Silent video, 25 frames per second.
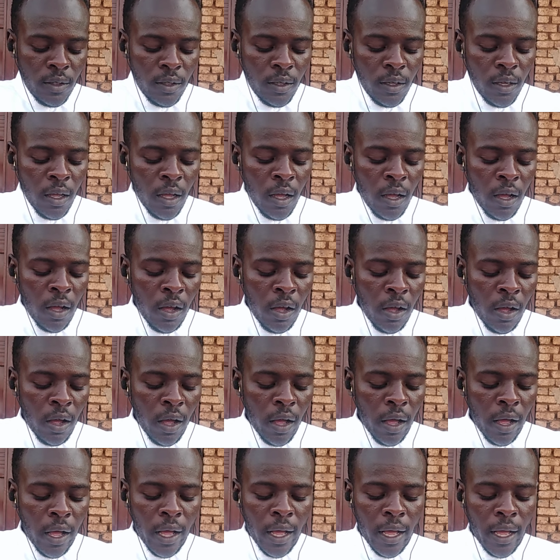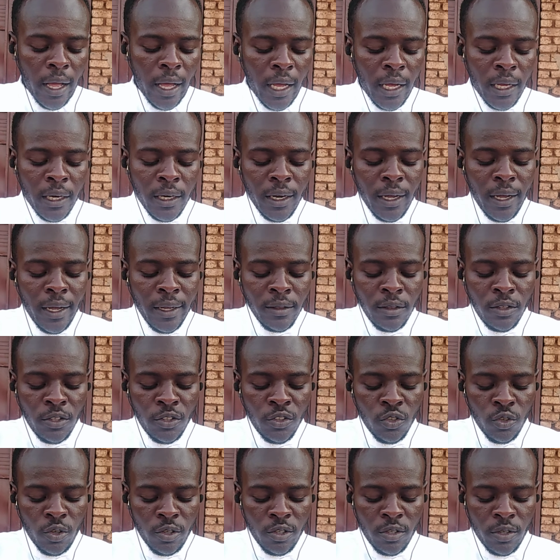an
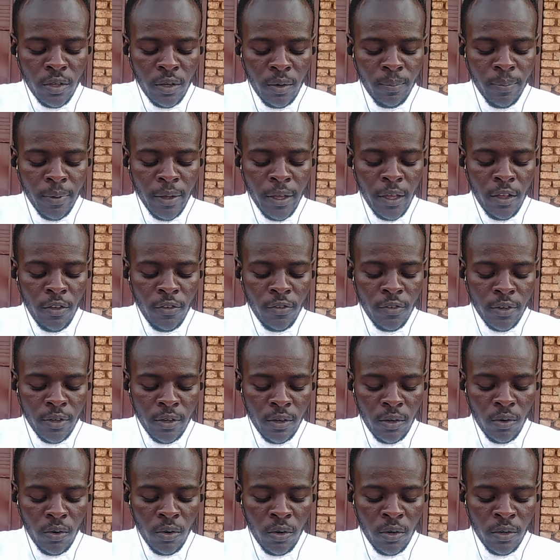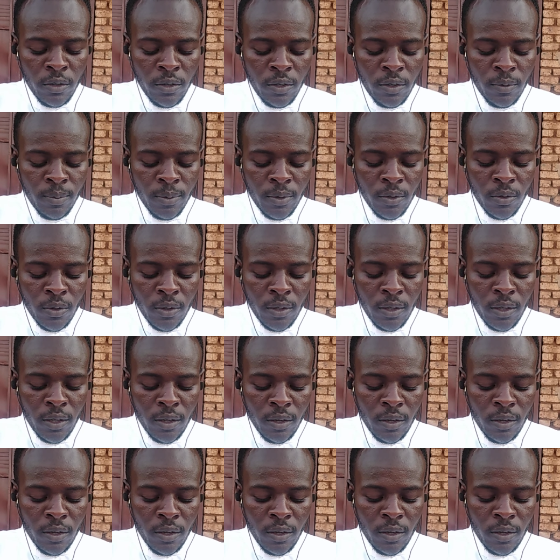antisocial behavior order between